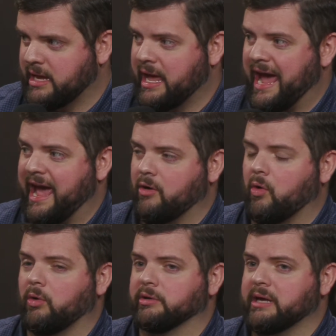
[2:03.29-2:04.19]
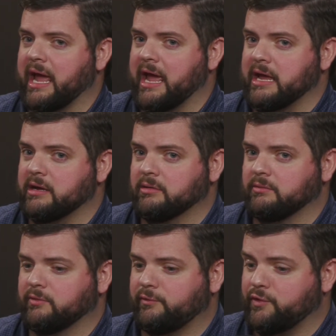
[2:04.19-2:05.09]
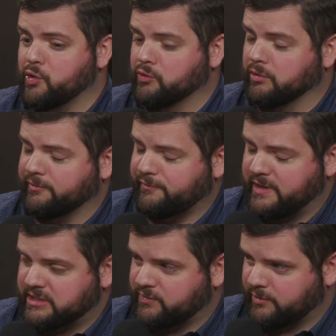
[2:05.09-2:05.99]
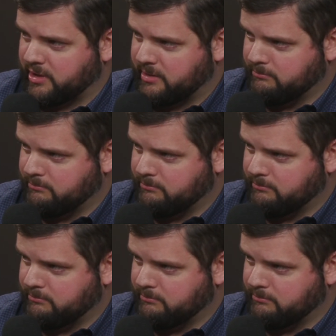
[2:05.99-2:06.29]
and hold a funeral feast for him.